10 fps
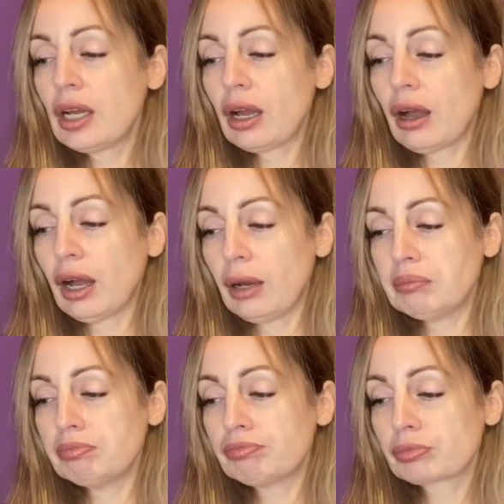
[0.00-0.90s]

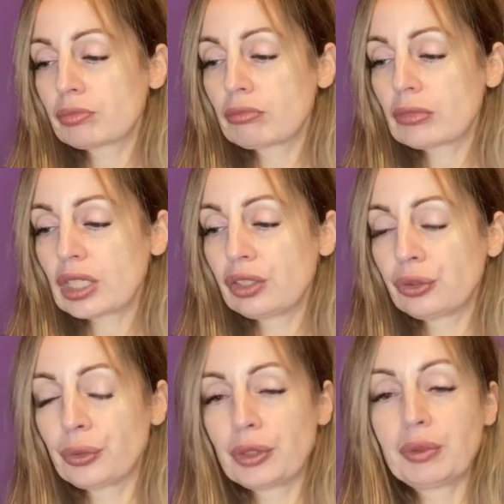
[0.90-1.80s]
You're
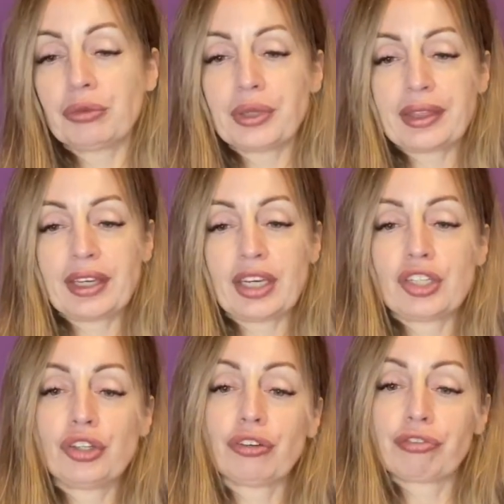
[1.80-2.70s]
going to be
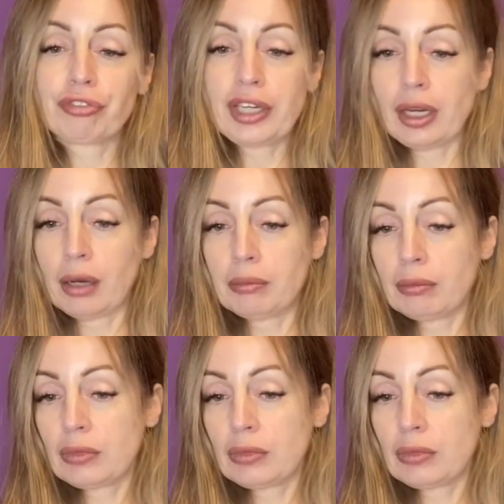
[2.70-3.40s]
rethinking your freedom